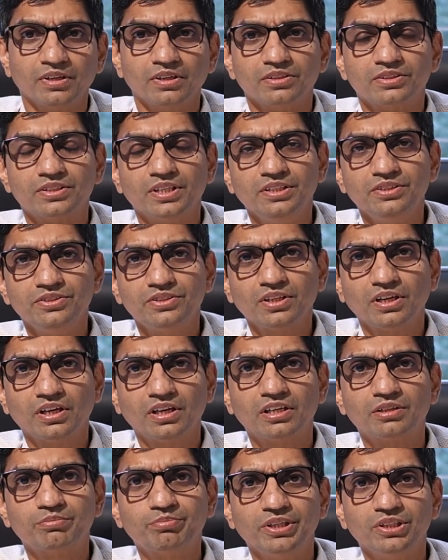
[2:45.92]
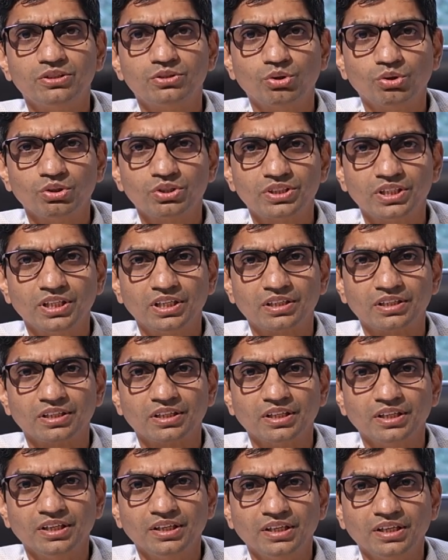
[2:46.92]
Since herpes zoster
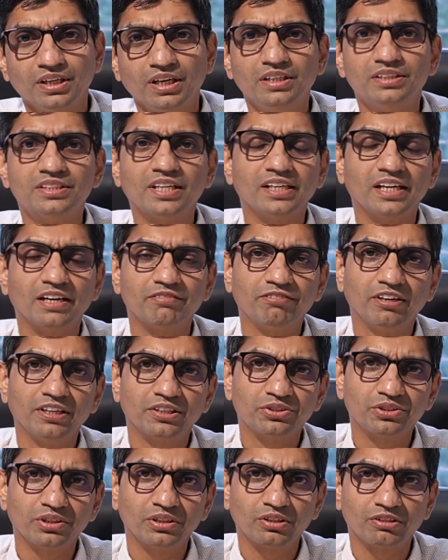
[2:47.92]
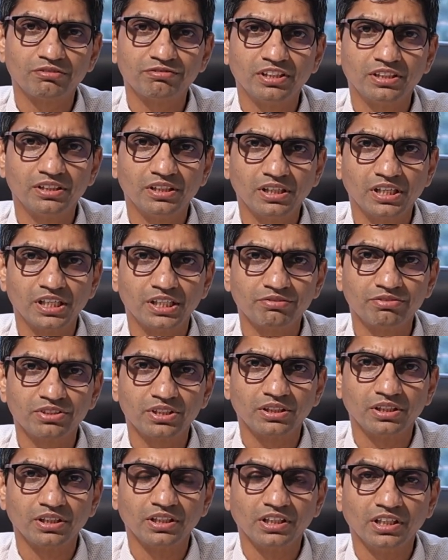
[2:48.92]
is an affliction of the nerves,
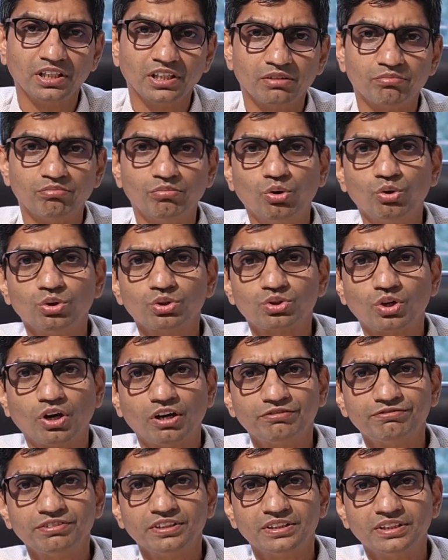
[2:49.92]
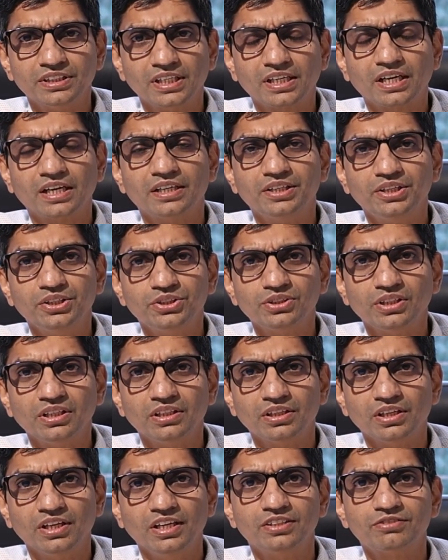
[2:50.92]
most often the
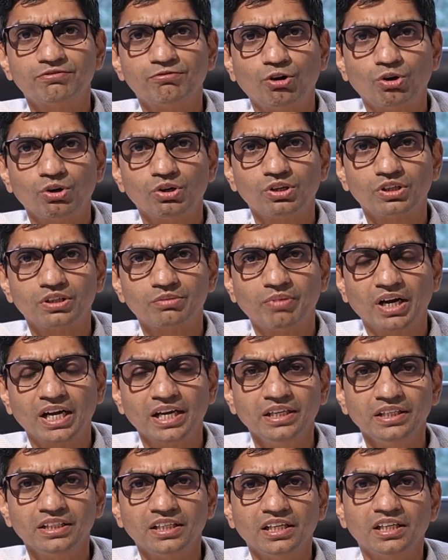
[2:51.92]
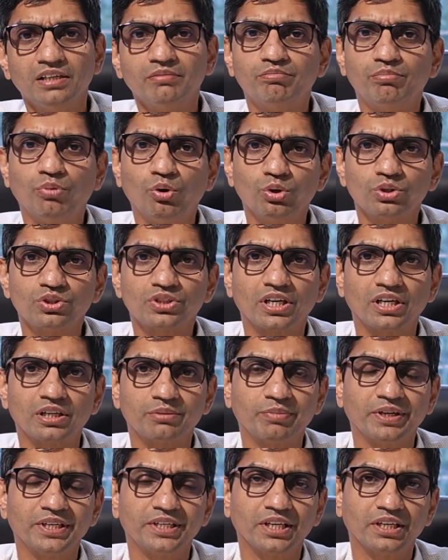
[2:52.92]
condition is followed by
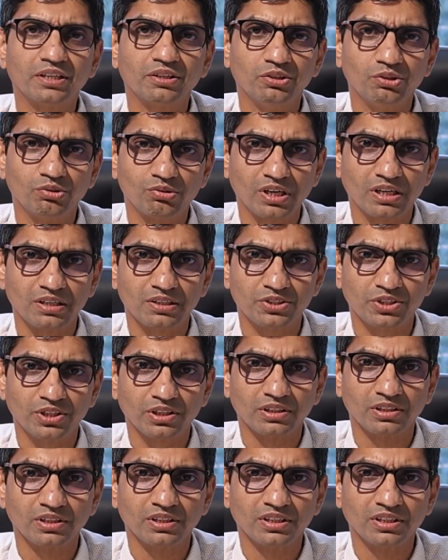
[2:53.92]
postherpetic neuralgia.